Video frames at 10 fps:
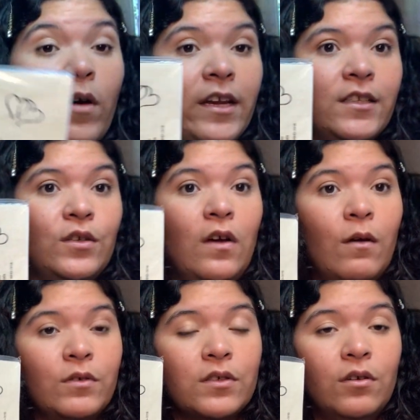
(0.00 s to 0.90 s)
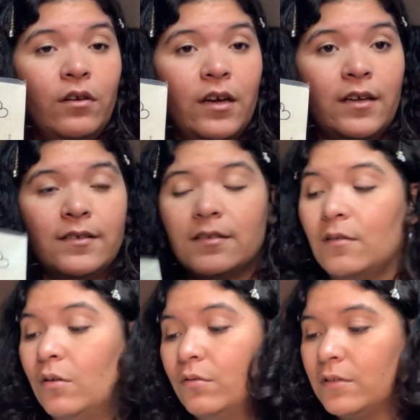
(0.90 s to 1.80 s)
wanted to know, I was curious.
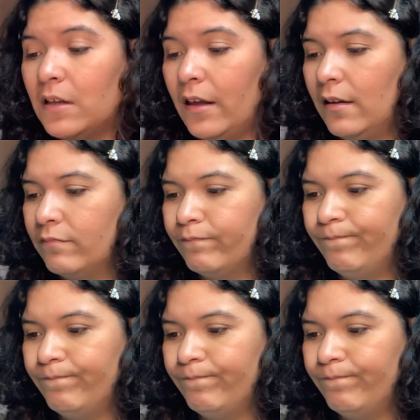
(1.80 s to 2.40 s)
I was like,